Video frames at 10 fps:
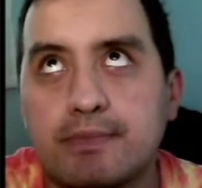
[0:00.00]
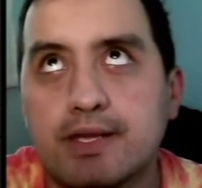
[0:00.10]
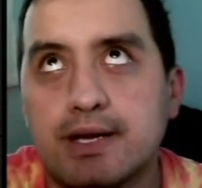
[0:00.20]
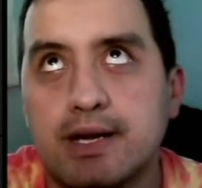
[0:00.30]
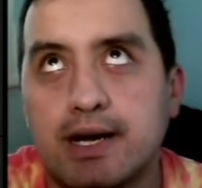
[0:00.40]

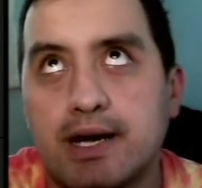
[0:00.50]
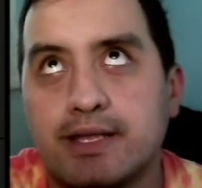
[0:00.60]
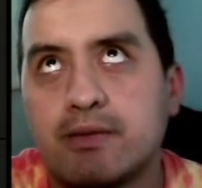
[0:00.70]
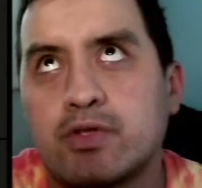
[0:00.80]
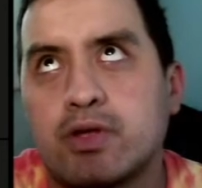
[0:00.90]
I
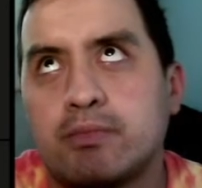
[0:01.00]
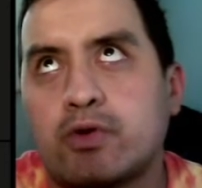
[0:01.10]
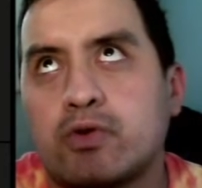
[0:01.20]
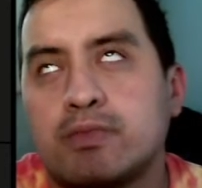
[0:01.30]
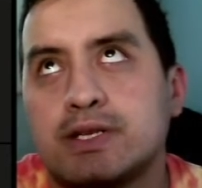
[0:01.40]
think Bartholomew
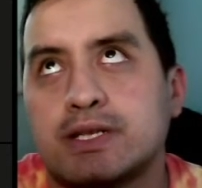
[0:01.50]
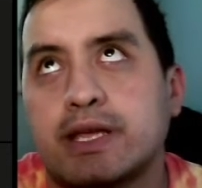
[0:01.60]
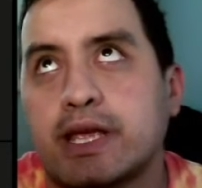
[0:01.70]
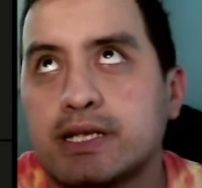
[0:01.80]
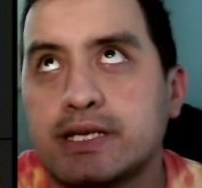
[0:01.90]
Kuma is an
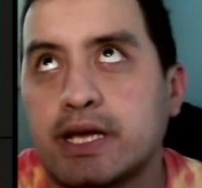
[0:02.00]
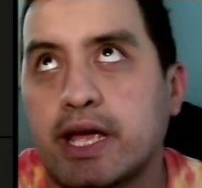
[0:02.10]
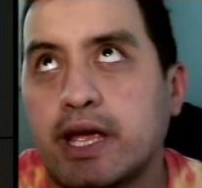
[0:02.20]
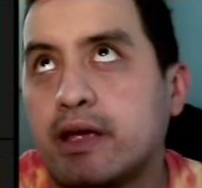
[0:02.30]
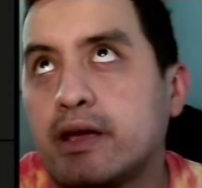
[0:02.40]
easy
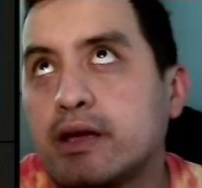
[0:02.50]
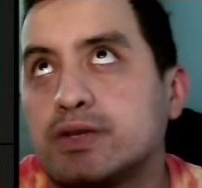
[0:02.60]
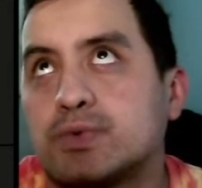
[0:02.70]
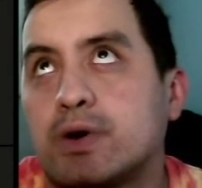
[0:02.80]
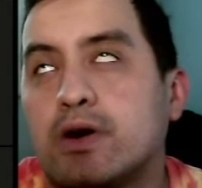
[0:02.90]
A as
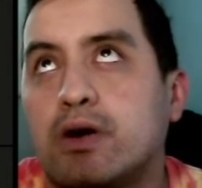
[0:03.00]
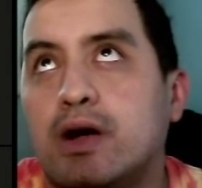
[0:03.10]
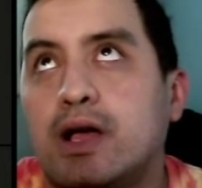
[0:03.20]
well.